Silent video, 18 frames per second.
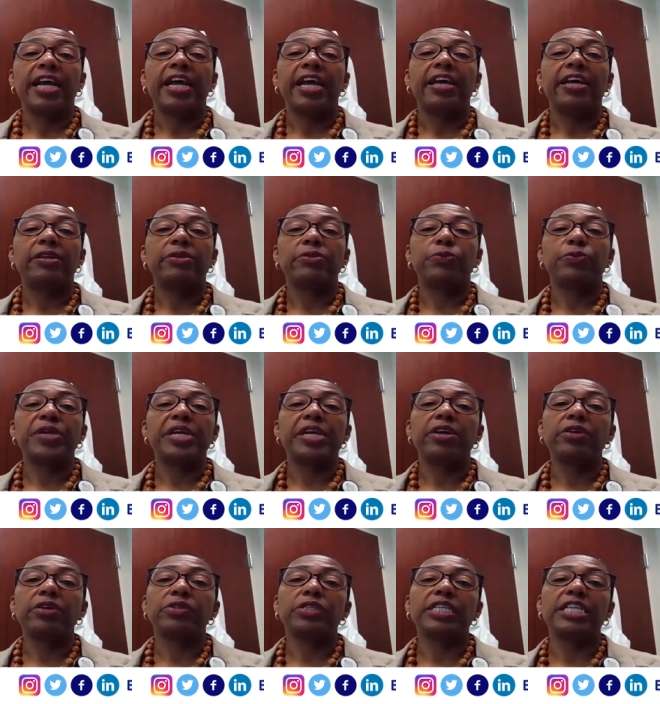and we
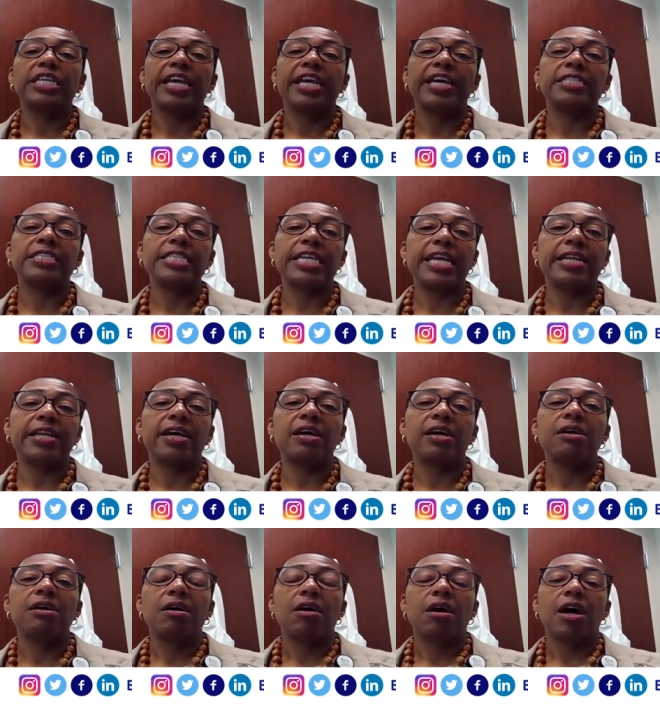are looking at
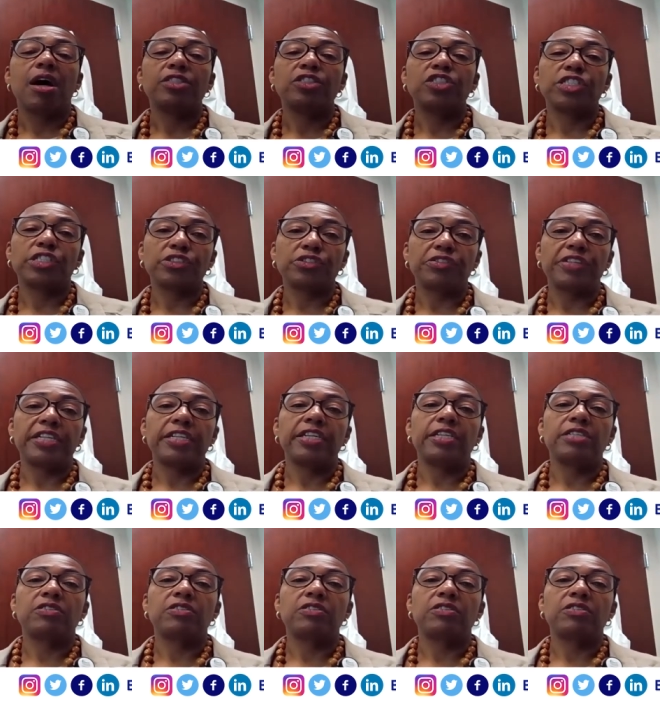data on children.